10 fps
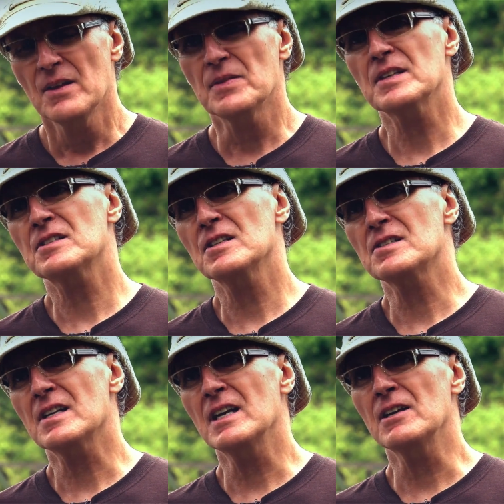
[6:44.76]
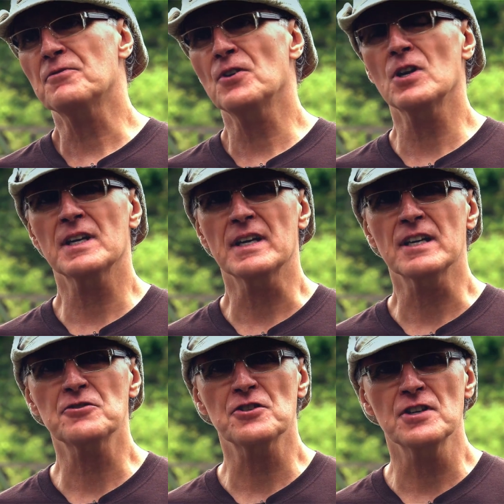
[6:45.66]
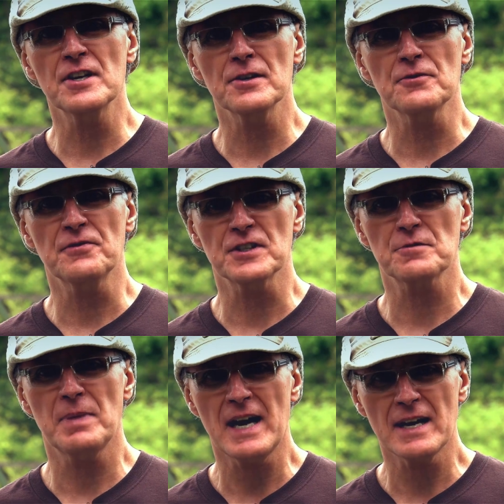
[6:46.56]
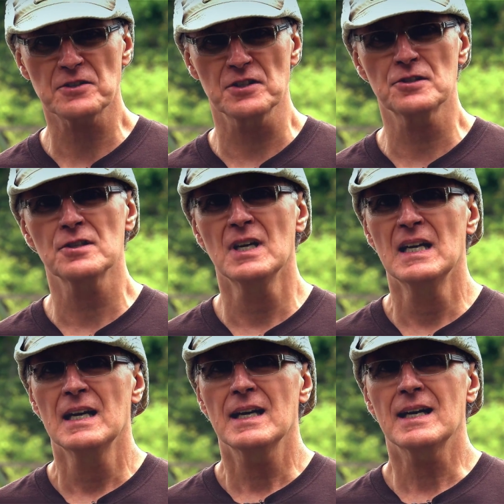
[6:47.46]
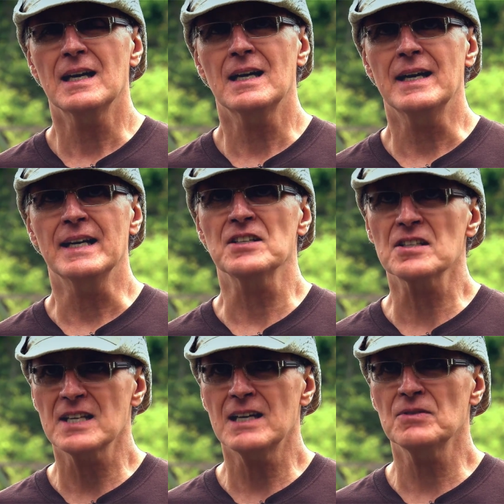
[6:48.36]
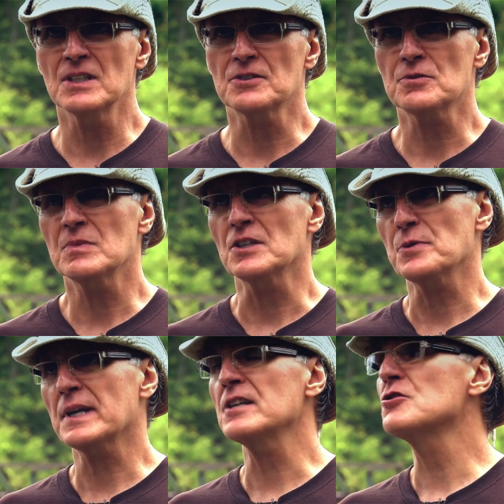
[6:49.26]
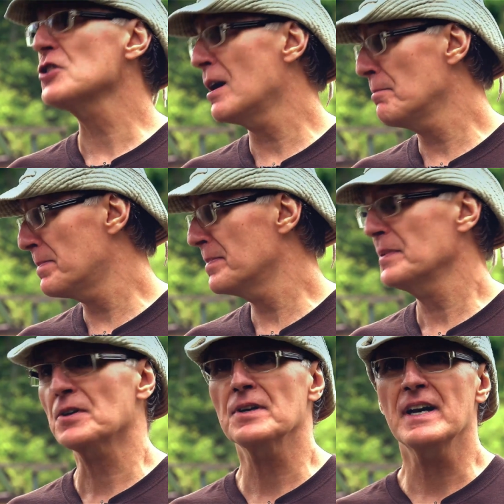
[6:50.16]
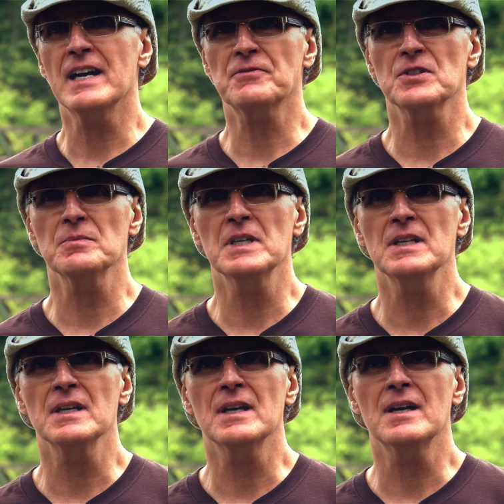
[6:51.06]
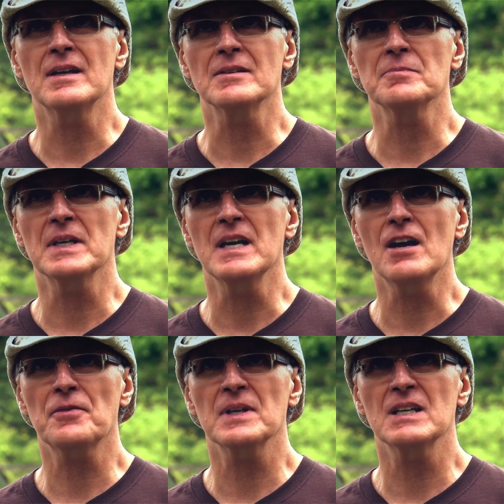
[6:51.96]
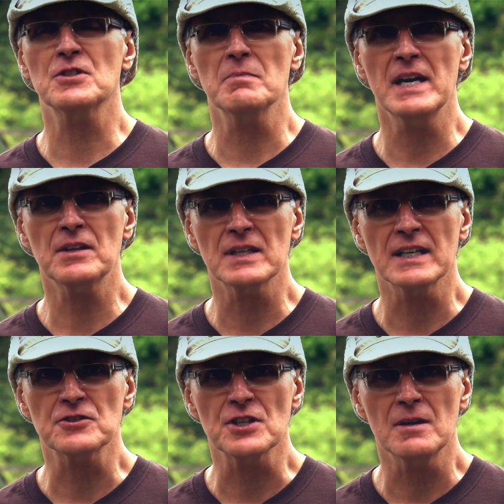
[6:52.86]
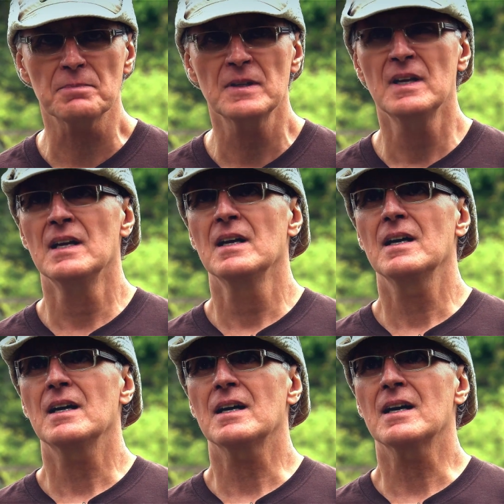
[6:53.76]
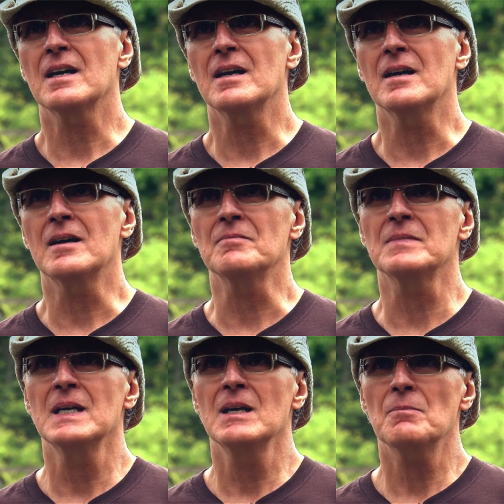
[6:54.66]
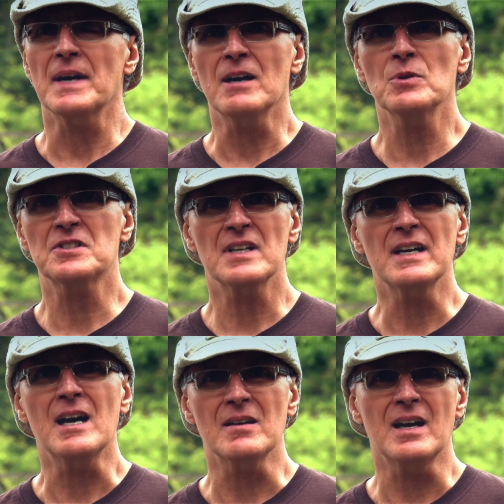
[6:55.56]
this is a fully engineered fish passage. It does have a tricky jump. They're going to have to be healthy enough to make that jump. But I would say